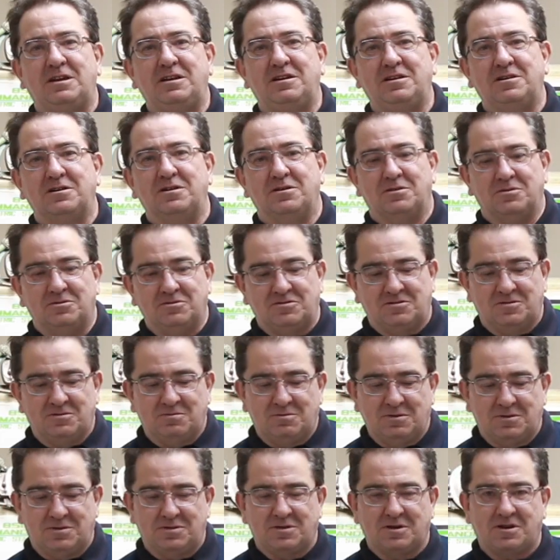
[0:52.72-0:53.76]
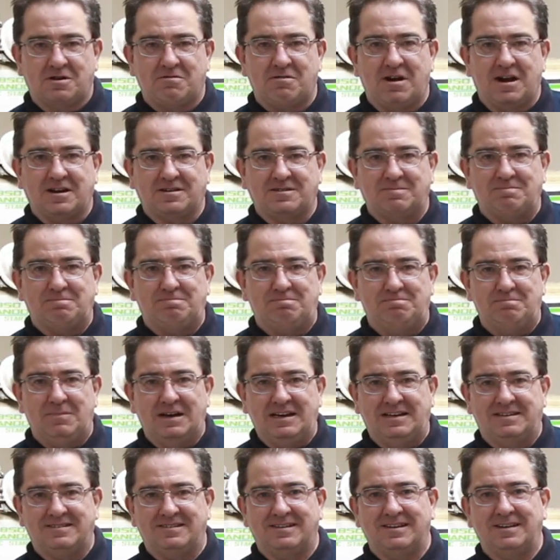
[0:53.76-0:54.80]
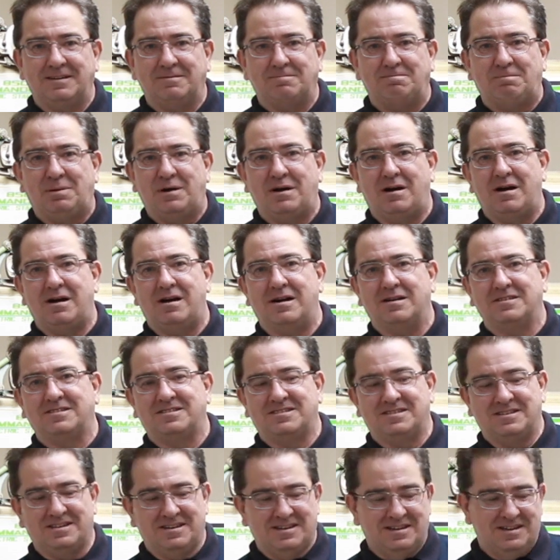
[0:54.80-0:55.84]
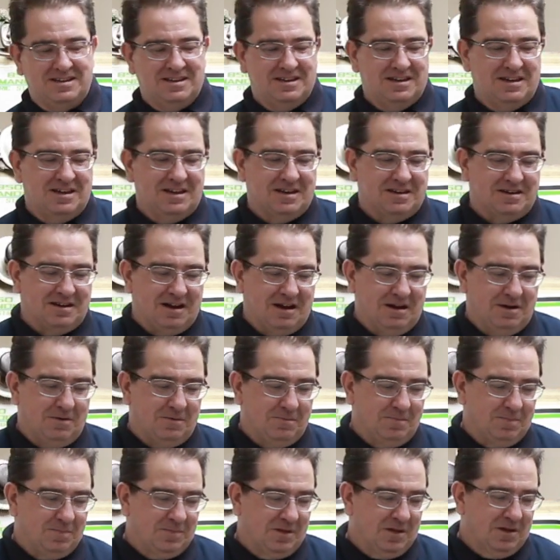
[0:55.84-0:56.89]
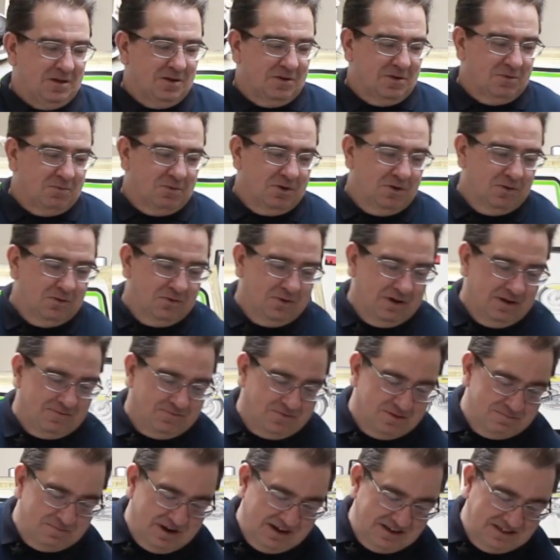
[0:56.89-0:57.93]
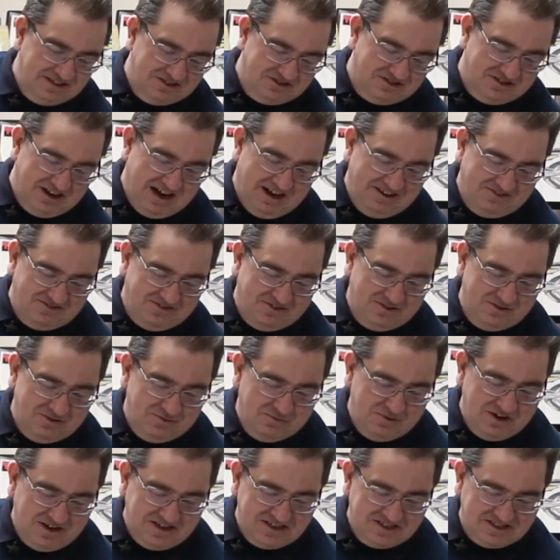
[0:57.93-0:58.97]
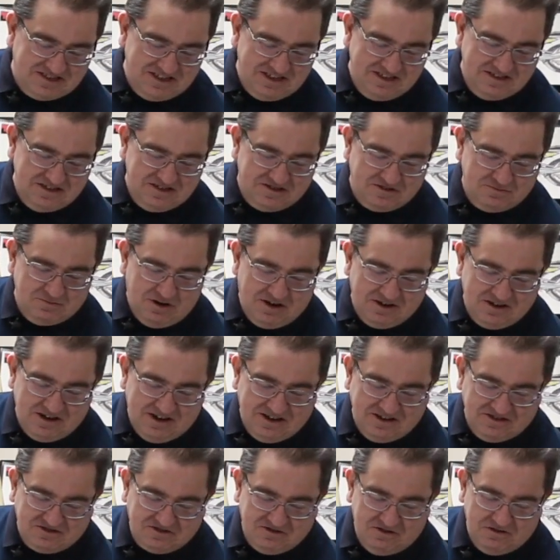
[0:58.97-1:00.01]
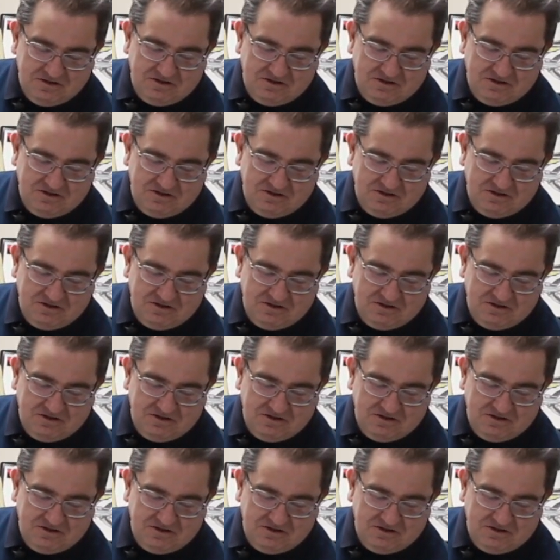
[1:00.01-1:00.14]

used with the correct mating part. Now, we all love the main shaft. We can see this one and it's got